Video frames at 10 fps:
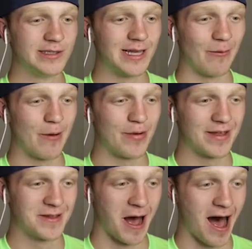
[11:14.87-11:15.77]
Someone
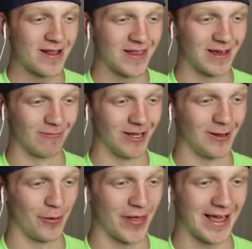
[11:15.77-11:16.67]
be taunting me.
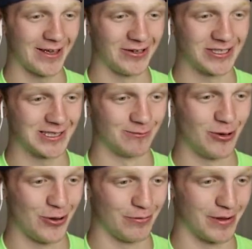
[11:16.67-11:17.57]
You think you're
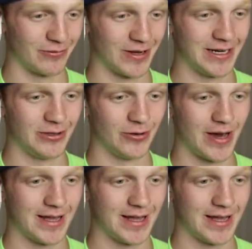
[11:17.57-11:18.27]
smooth, but really you